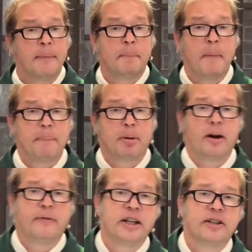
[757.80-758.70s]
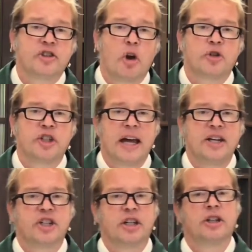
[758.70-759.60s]
member of the
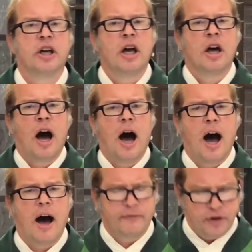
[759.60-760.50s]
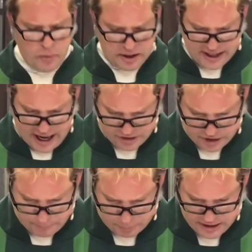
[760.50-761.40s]
Association of U.S.
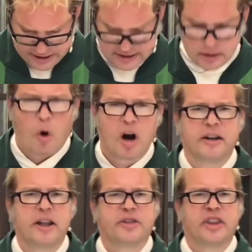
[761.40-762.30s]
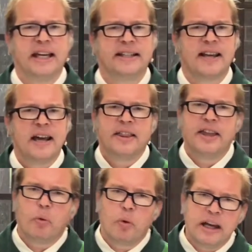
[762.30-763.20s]
Catholic Priests, and one of the things
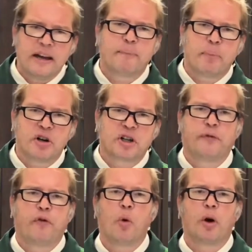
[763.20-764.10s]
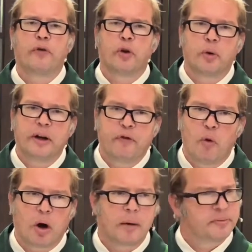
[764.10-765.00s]
that we've pushed for
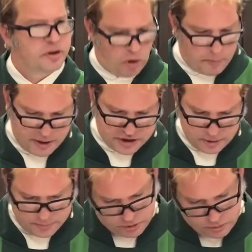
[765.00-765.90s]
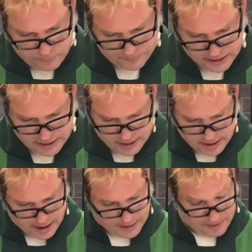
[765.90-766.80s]
reform to our bishops who
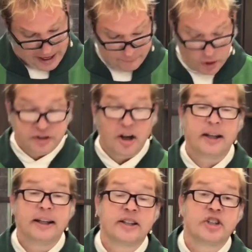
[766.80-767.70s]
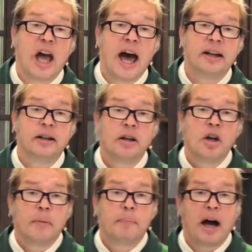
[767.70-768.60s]
have not done this yet,
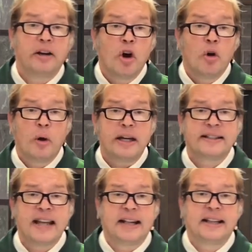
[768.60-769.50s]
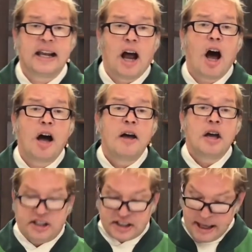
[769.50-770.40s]
but we said that a
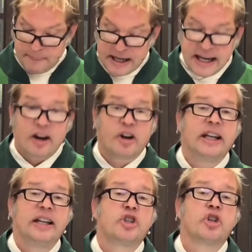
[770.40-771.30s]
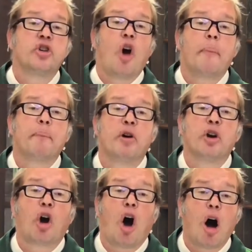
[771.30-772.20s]
seminarian should not put a
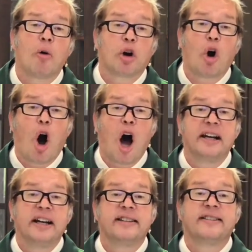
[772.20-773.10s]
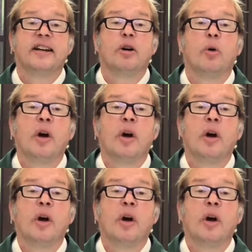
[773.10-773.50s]
collar on until